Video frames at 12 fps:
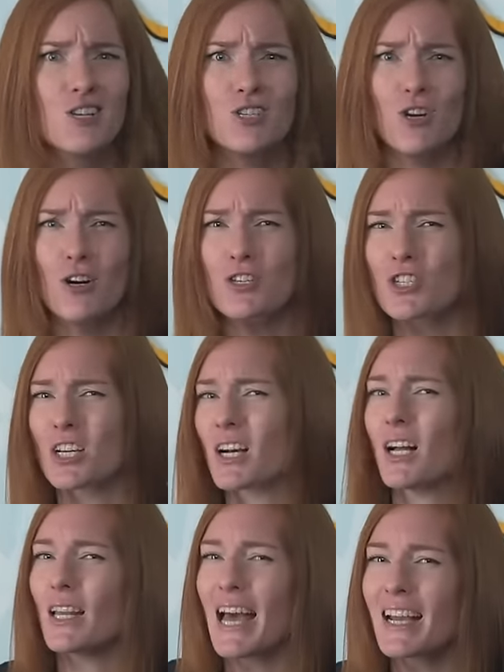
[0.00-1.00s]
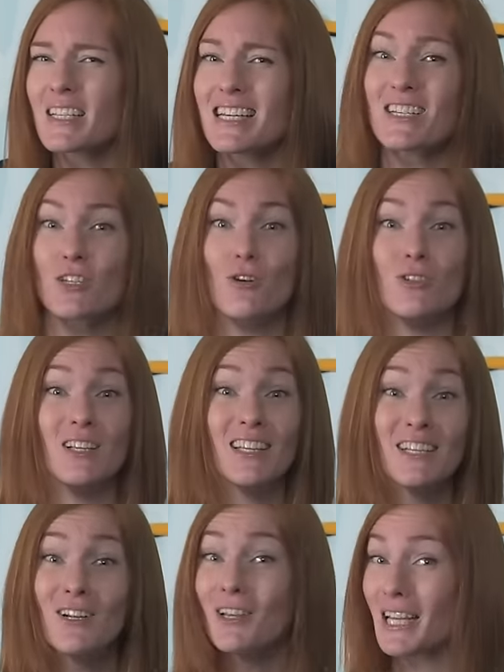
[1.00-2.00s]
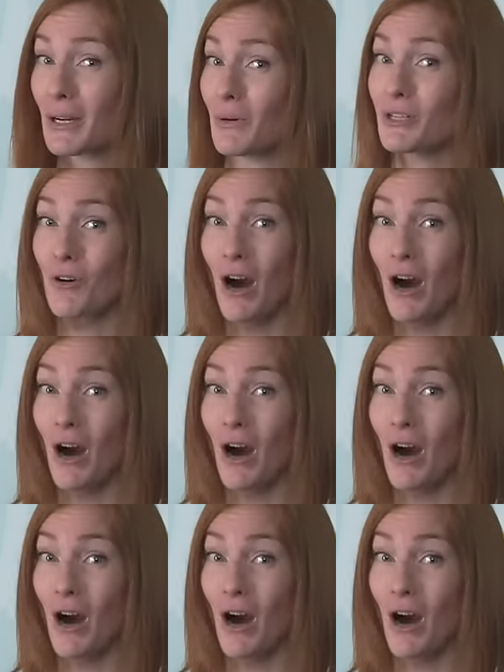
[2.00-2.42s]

starts to collect into those little liquid